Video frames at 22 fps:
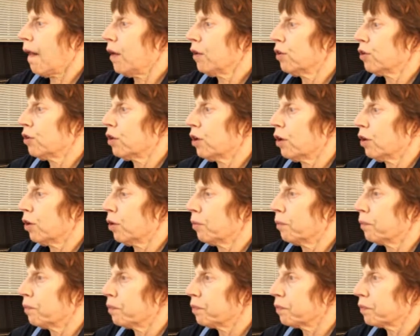
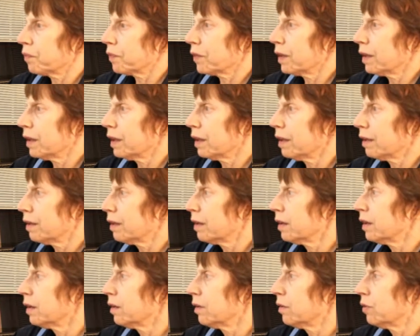So this
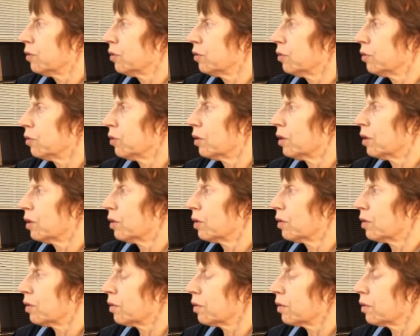is your